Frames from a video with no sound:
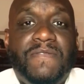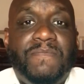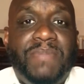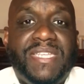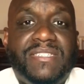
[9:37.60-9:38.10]

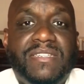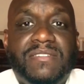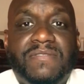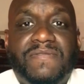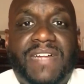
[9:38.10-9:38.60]

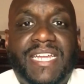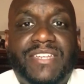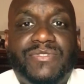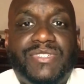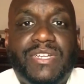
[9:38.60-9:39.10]
business,
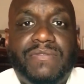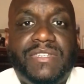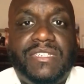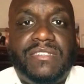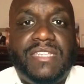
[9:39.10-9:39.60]
financial
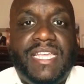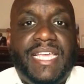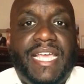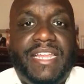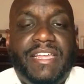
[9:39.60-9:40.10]
services,
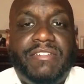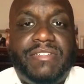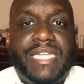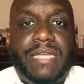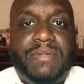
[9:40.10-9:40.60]
and
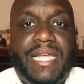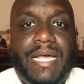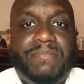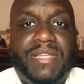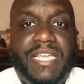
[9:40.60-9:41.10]
entertainment
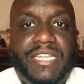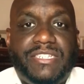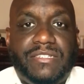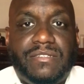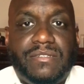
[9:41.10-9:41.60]

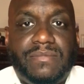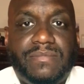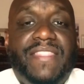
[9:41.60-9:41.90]
applications.